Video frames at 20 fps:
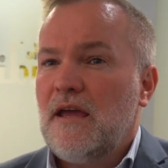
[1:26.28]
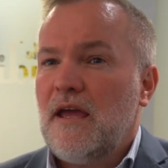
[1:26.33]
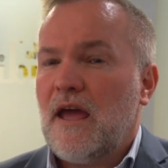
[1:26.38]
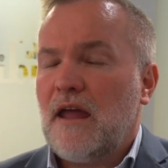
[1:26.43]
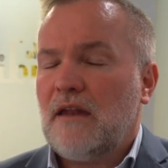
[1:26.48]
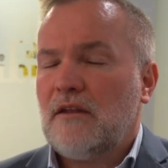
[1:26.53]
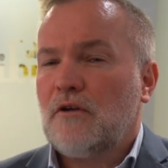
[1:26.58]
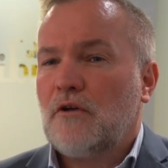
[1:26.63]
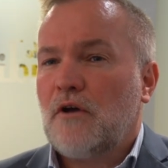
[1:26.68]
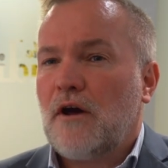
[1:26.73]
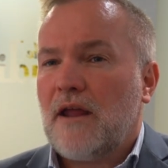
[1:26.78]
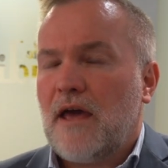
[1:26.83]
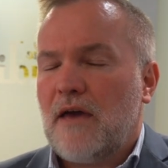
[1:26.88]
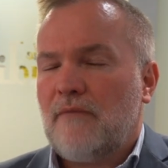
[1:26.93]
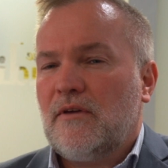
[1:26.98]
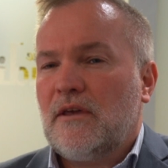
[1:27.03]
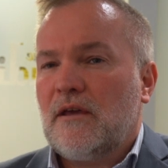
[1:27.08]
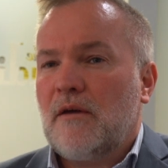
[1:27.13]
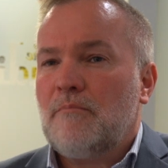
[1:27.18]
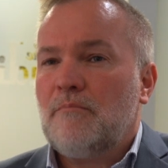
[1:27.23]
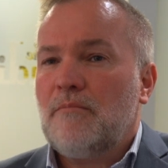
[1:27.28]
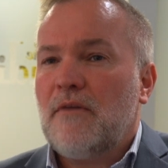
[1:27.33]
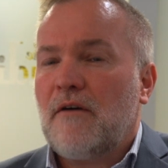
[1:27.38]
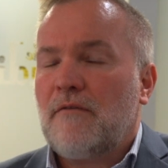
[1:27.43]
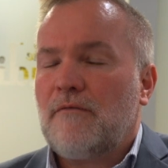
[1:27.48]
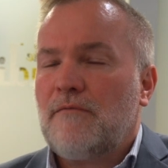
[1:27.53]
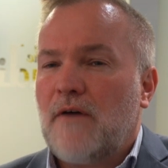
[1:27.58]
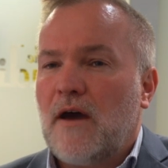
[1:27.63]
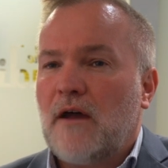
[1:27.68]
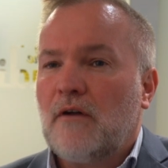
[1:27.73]
and you're not having a
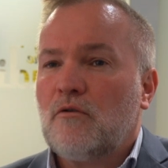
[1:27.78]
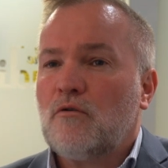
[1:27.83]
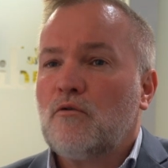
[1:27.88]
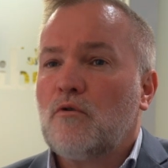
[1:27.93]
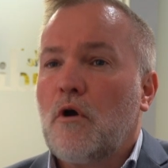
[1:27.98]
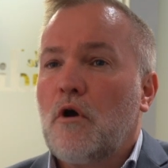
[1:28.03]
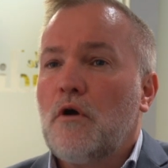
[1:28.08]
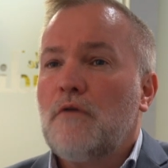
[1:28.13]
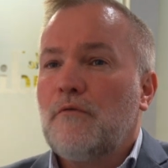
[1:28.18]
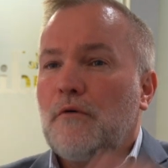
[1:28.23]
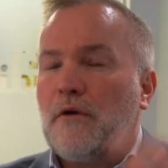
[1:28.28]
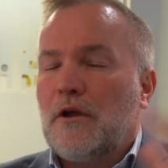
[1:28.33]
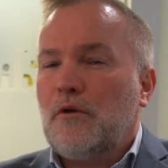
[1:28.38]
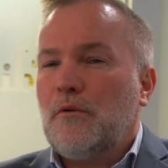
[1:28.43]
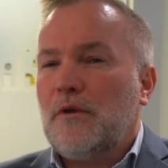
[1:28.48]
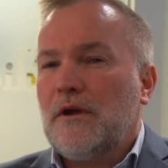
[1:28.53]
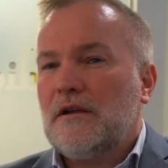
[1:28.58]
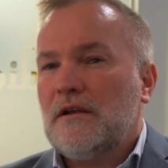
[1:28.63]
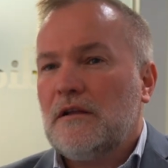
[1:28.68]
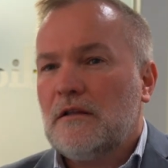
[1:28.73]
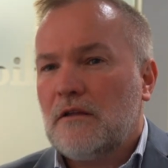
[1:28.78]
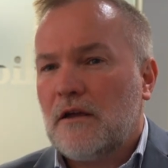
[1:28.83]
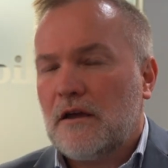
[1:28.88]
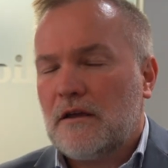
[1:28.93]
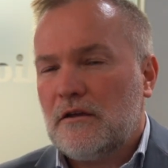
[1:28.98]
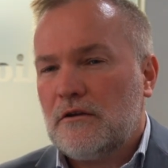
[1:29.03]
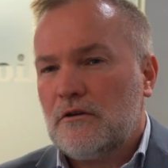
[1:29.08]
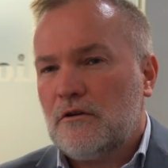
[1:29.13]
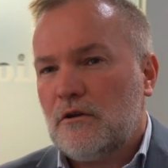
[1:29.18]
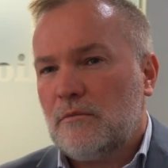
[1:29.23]
fund grow very quickly
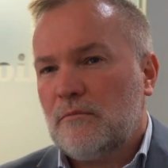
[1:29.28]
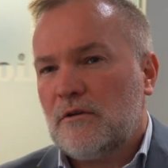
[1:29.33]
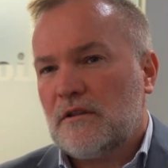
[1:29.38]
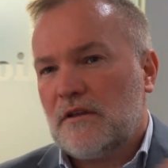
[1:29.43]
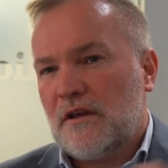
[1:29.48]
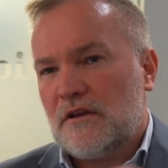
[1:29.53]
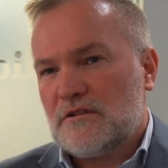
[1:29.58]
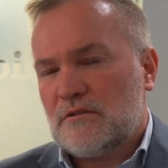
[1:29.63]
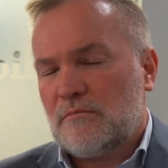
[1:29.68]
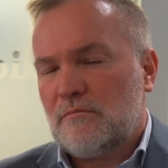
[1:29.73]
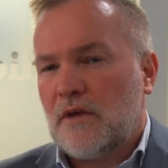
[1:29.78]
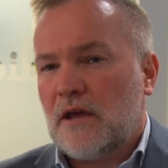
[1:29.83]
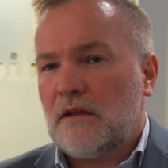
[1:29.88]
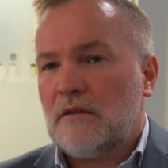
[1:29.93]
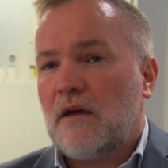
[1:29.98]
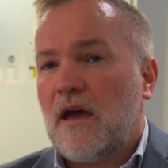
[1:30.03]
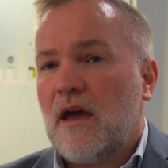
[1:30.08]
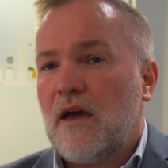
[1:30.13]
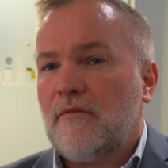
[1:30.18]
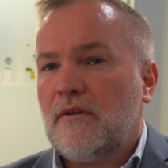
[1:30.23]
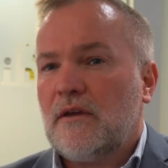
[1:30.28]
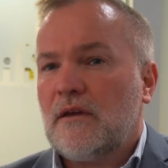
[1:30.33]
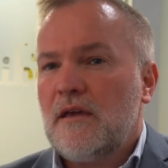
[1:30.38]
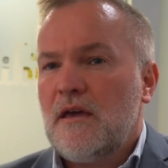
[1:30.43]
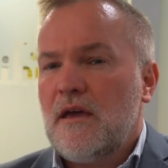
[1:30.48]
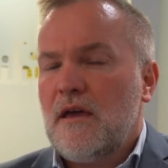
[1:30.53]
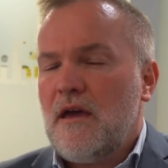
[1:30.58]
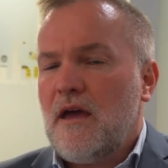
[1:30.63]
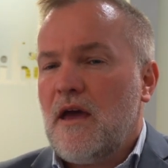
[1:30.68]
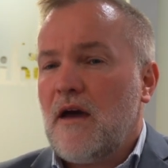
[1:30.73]
like accumulation, but you're having
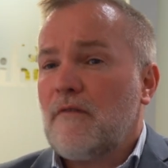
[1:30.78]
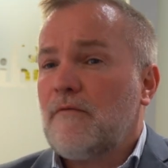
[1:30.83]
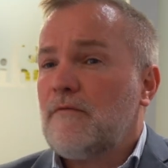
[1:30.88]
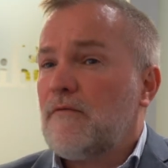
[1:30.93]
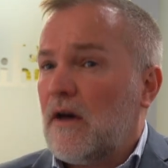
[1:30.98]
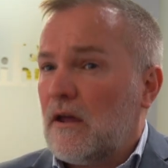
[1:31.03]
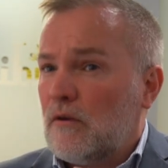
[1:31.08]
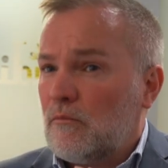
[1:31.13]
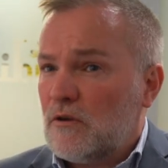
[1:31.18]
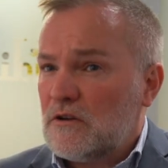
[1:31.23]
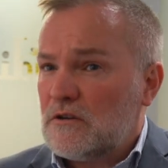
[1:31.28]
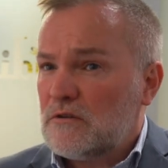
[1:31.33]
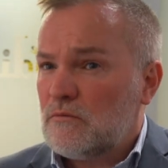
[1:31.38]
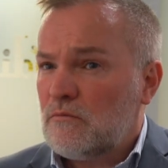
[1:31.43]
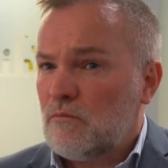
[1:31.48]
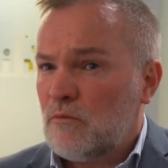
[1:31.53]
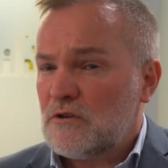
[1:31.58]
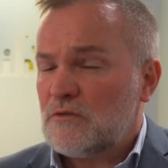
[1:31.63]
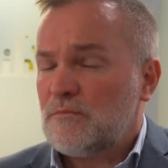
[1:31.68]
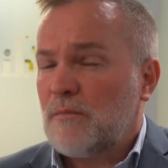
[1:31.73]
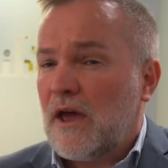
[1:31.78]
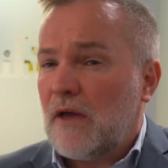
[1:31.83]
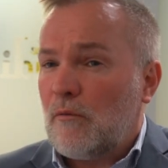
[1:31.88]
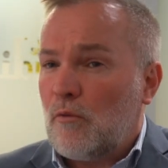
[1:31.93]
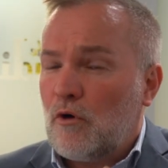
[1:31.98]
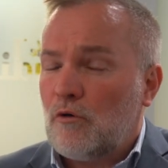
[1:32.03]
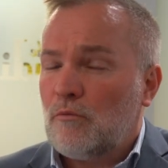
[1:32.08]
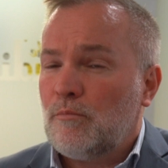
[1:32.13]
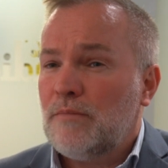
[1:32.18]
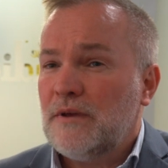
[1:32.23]
a fund which may
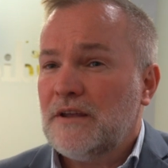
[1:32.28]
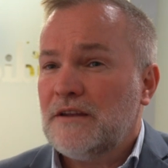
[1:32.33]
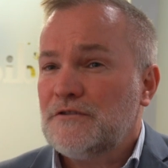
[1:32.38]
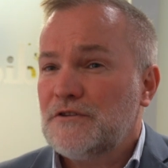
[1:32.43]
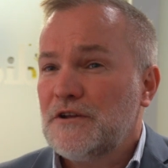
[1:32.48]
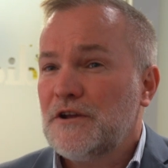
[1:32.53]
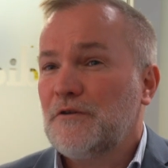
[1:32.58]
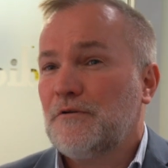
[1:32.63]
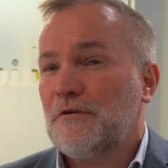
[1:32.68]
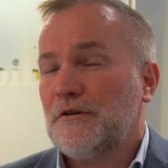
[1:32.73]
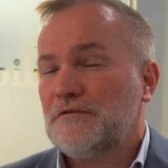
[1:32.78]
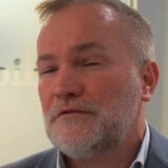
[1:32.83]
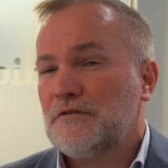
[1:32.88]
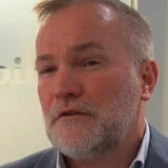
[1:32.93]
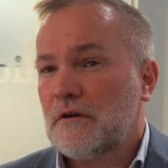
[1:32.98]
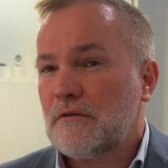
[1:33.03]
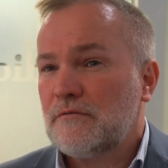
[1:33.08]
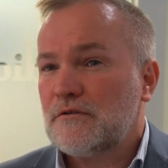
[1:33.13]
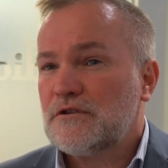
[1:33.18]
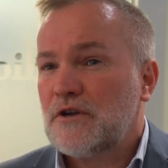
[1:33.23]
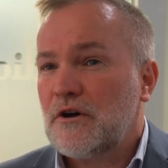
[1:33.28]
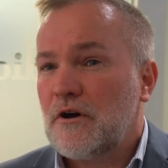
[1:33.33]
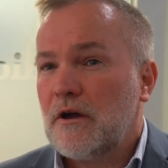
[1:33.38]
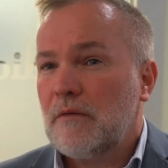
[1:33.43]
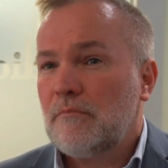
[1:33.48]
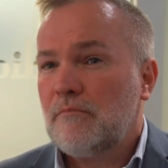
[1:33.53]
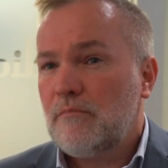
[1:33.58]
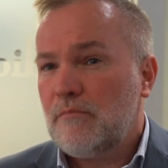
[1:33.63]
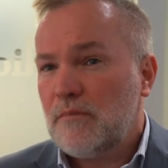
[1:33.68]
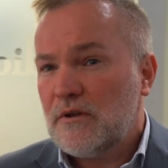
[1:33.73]
well be decreasing over
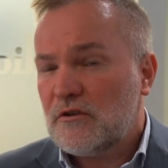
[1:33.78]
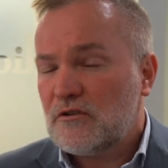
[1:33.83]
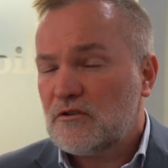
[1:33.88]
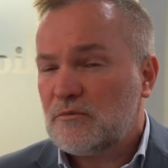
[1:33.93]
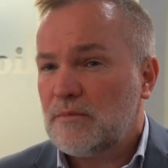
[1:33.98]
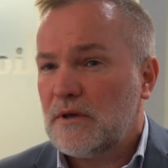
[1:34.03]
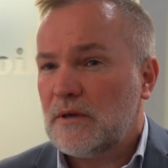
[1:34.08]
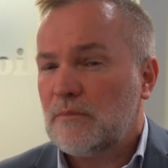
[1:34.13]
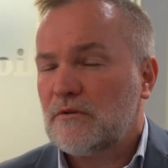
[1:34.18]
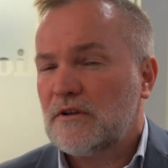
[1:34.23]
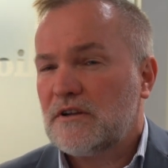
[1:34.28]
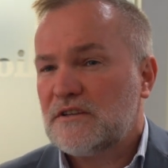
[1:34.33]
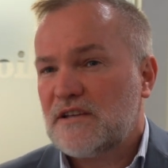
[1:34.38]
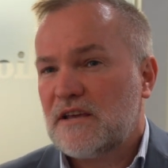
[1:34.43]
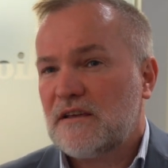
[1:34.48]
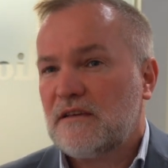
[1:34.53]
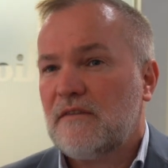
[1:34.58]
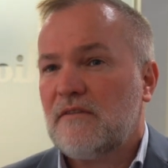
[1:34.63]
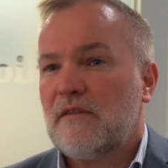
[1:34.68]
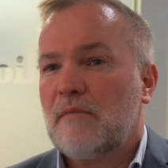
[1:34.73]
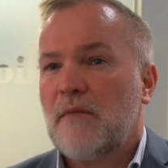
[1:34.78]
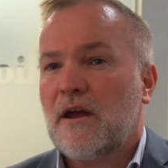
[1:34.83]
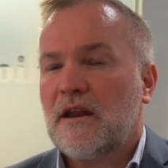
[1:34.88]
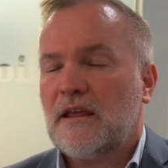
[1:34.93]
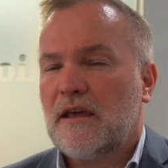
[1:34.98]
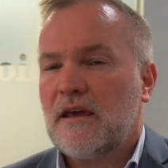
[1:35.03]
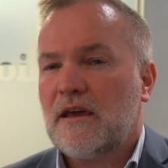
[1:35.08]
time because people are taking their money